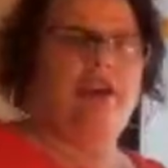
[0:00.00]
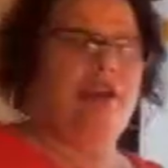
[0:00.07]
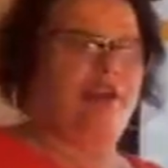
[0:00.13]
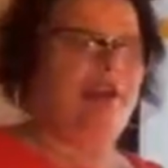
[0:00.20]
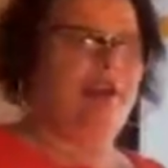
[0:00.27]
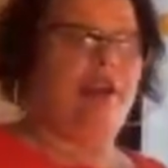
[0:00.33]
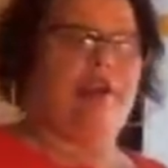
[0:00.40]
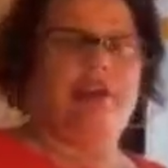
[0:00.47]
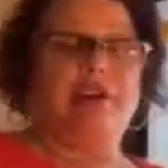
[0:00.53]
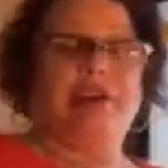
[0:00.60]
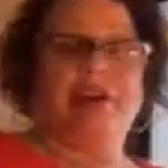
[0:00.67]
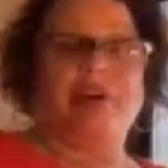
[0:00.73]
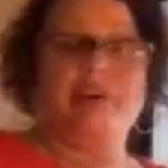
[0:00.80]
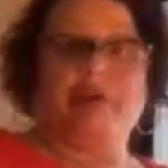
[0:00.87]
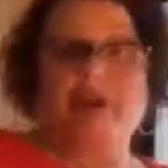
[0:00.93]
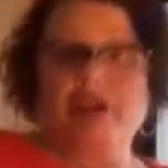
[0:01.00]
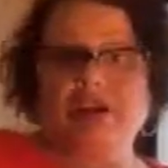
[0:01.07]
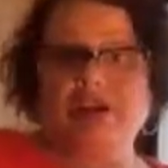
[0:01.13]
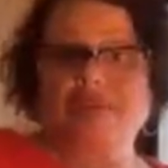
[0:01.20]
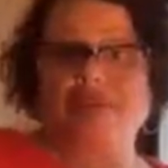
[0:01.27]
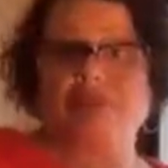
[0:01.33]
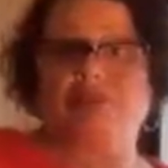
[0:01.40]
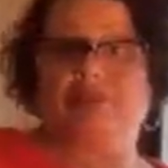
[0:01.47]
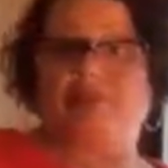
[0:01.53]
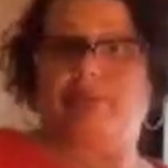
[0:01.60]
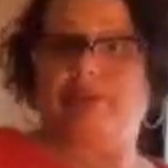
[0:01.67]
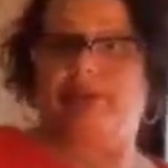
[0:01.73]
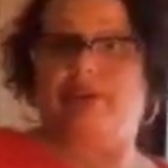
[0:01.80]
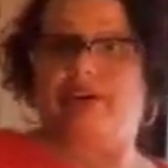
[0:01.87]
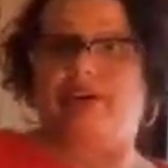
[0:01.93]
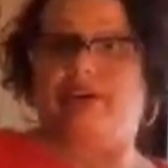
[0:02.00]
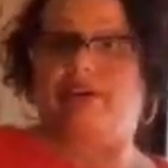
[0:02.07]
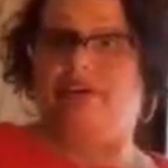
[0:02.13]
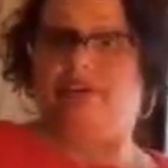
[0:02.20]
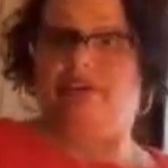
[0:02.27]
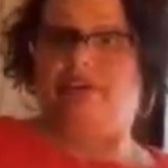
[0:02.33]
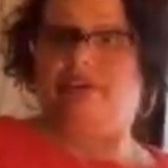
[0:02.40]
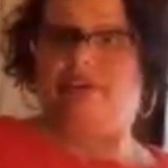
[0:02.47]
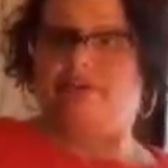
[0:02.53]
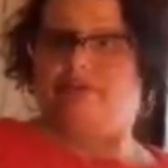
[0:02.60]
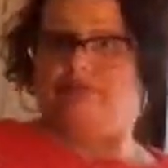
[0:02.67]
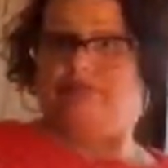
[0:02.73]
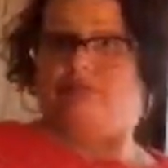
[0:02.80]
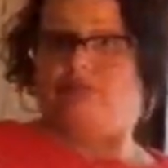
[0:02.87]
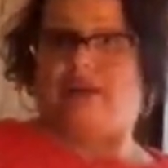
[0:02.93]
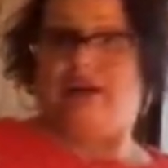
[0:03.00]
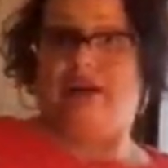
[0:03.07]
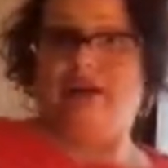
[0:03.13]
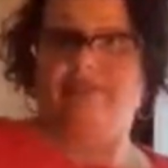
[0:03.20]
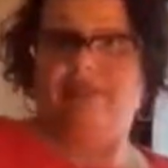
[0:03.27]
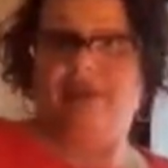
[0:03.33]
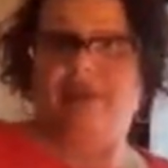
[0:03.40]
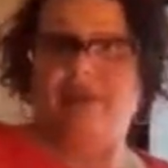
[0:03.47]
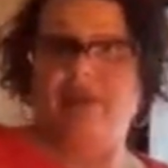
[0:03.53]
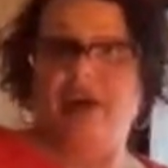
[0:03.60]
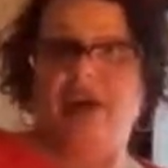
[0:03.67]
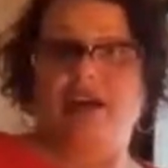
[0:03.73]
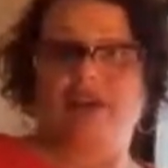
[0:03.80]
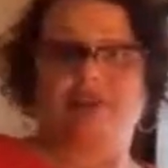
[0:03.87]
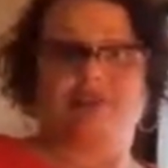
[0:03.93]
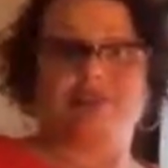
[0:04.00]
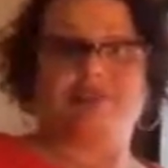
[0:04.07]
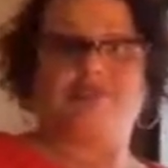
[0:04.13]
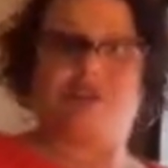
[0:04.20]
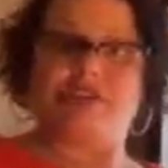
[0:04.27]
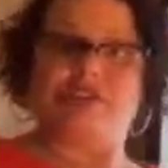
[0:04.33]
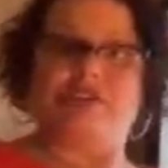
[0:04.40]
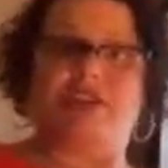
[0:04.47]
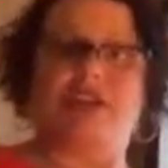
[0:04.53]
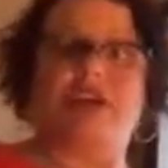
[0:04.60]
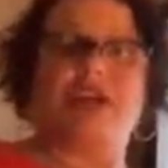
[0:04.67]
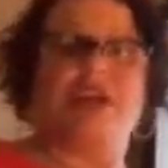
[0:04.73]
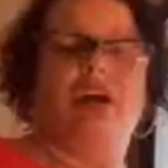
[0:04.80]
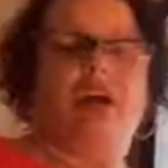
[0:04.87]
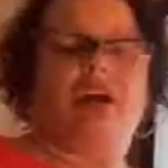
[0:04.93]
you can carry it in your purse, you can carry it, in wherever you want, your sweatshirt.